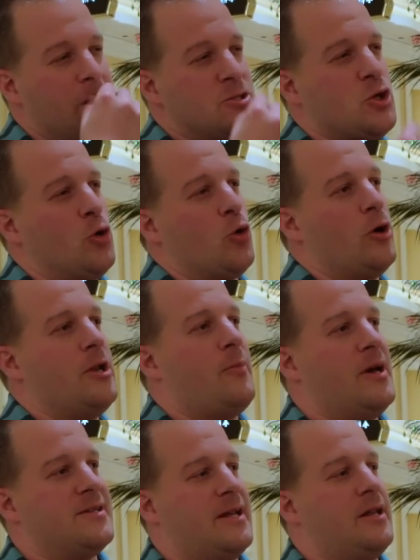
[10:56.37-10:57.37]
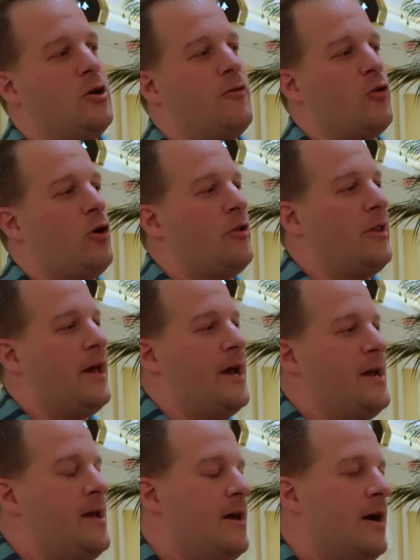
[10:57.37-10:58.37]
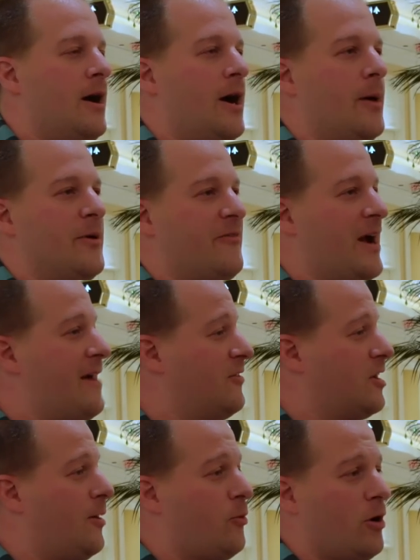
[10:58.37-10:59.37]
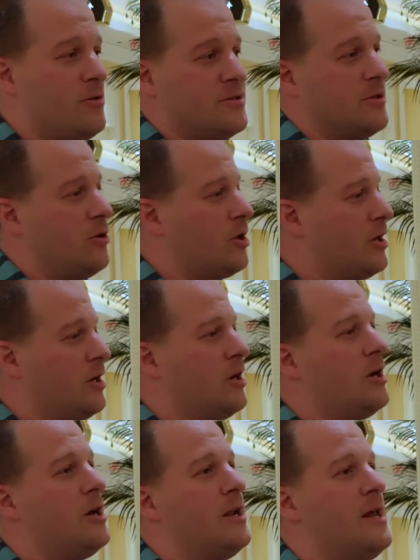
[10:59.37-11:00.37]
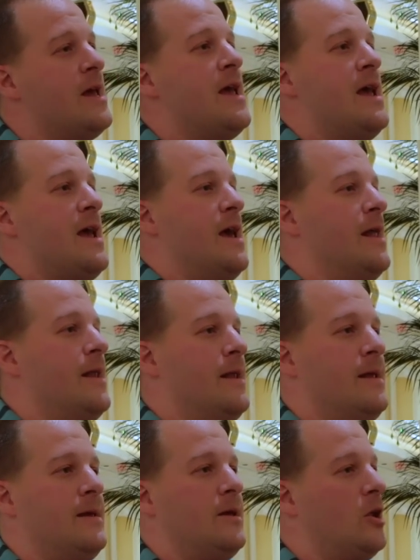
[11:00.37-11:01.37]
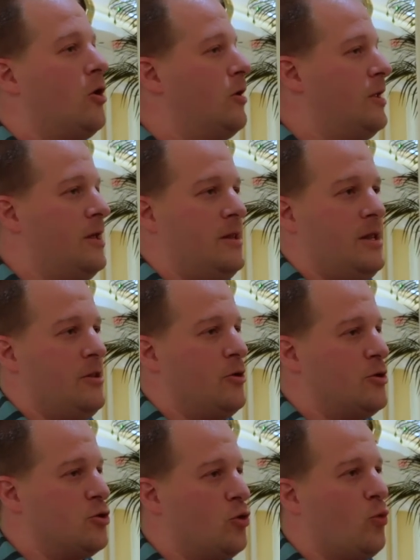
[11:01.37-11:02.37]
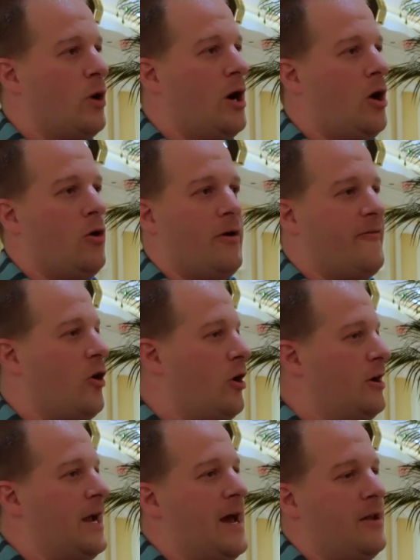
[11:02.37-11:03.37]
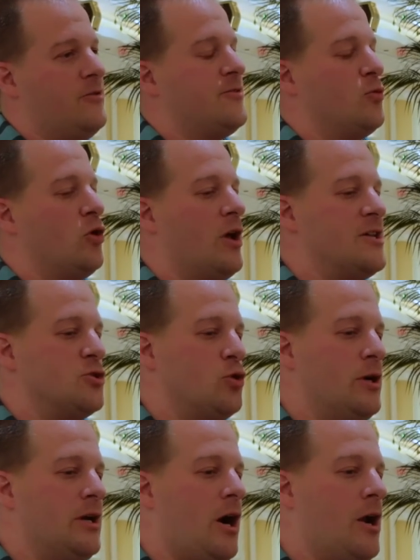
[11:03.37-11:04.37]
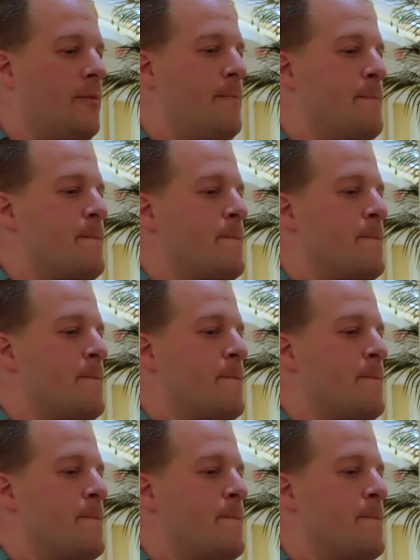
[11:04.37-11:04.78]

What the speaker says: So it really depends on the overall day. If I have a couple others that are looking good, and and they're doing well, or I've already had some realized green on them,